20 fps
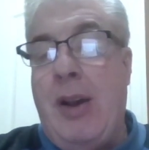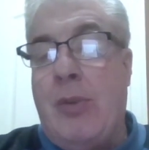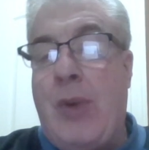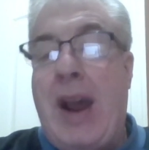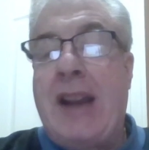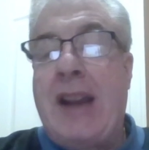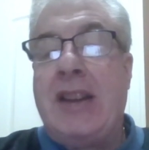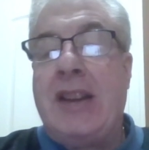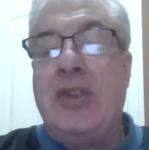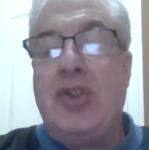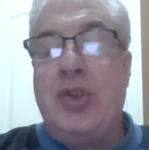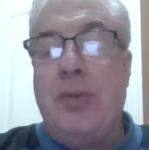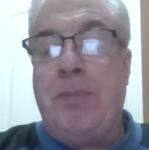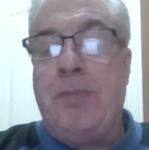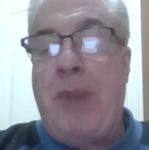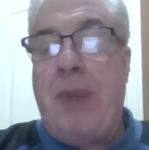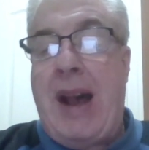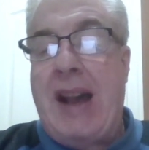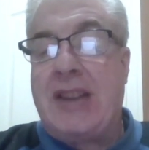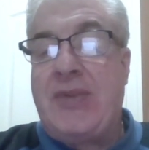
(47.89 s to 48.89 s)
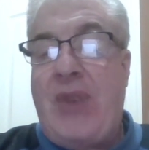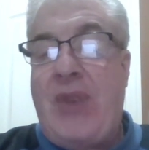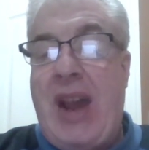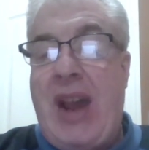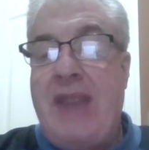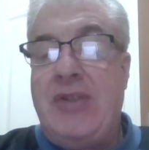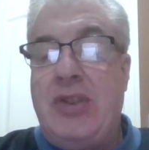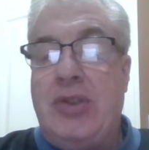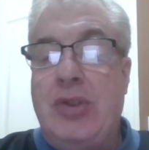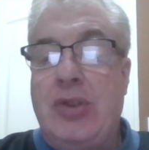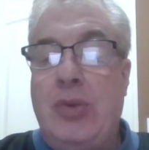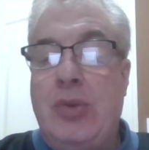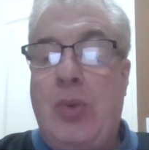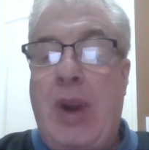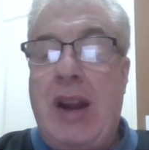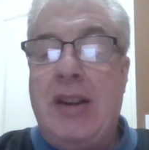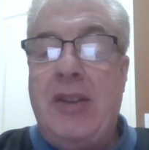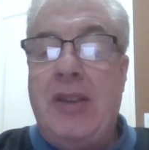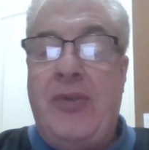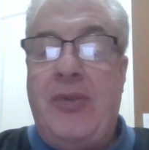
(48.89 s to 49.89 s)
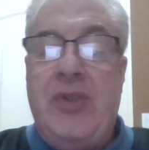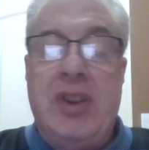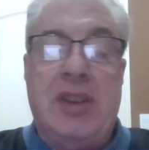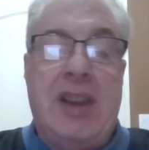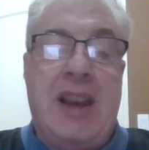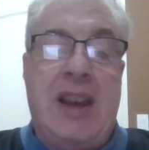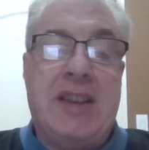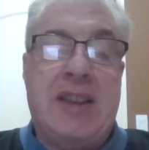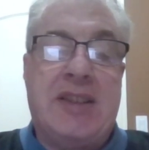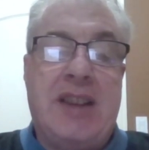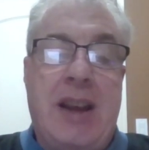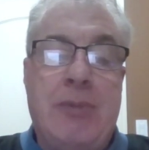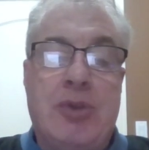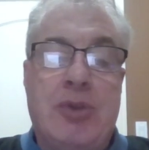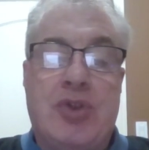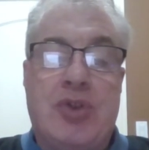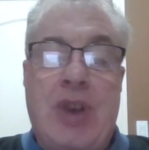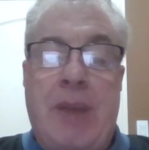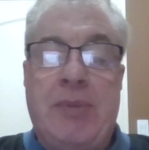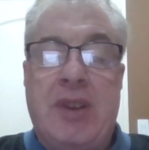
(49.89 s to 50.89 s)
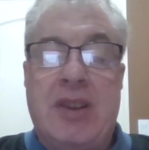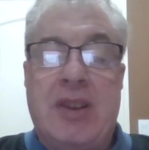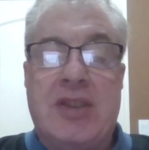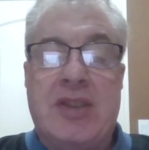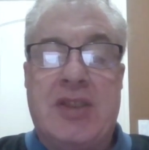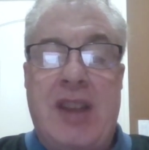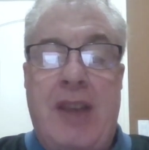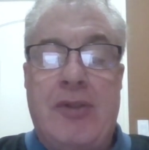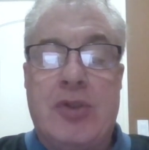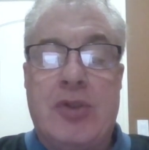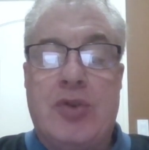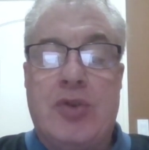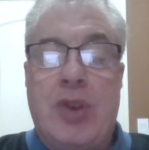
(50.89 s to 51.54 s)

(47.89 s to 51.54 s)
Rock and Jukebox. 5 to 2 wired the field last time when dropped to this level.